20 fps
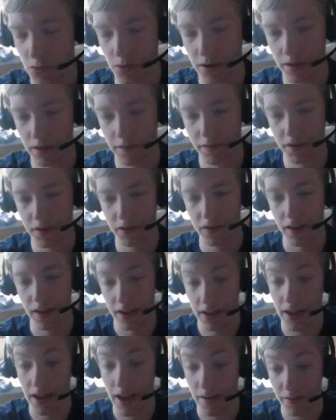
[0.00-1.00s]
1 on the field,
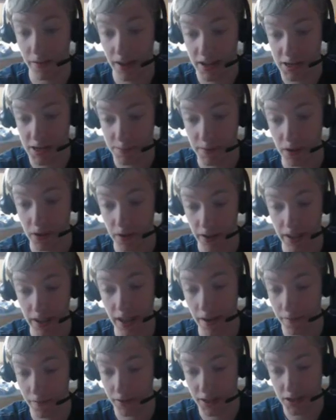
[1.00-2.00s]
and you have that spell, and
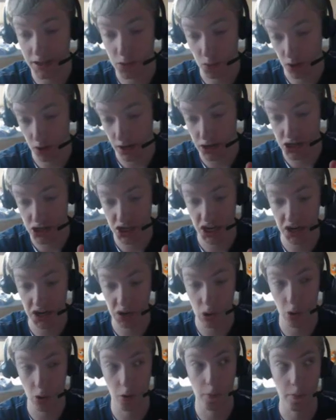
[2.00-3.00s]
you have at least 1 Ancient Gear
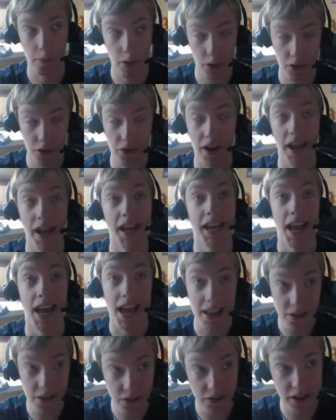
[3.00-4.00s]
Golem in both your hand
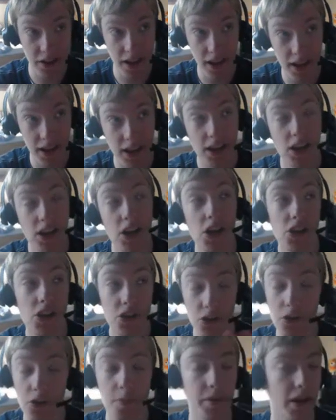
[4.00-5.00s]
and your deck.
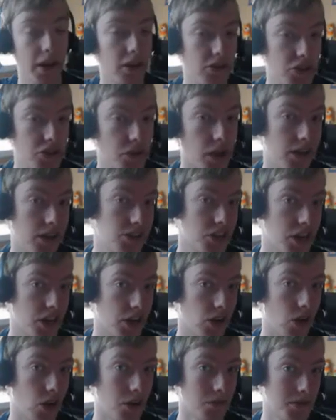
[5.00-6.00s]
You can bring out 2 Ancient
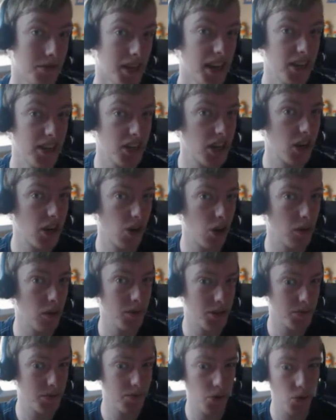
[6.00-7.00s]
Gear Golems. And Ancient Gear
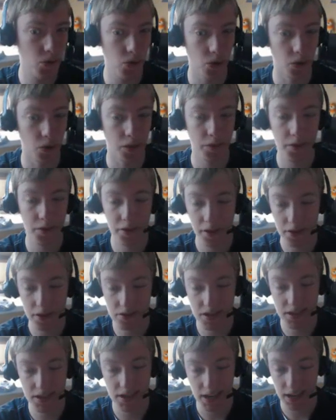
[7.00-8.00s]
Golem is cool.
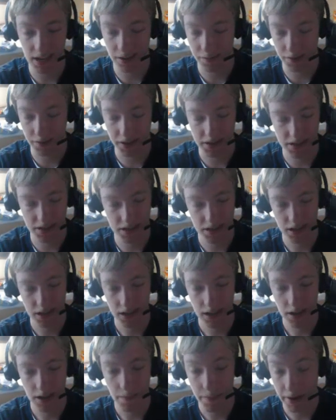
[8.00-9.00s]
3000 attack and defense,
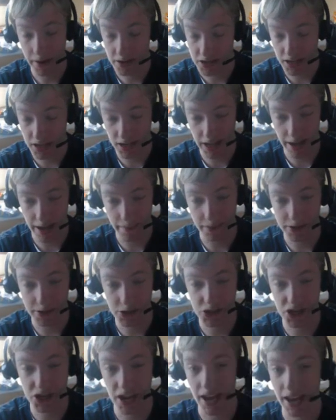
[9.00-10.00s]
piercing
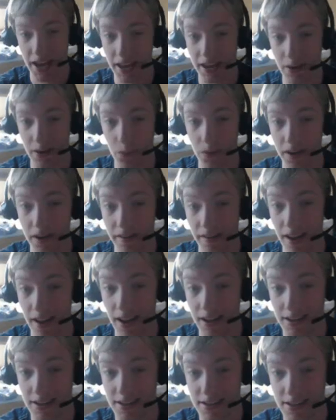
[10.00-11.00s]
damage, and when it
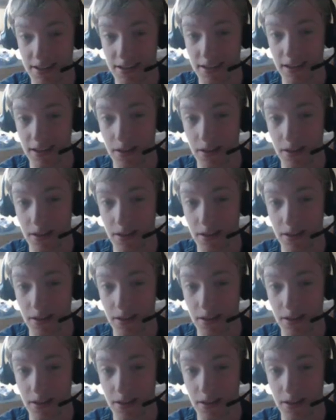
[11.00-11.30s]
attacks,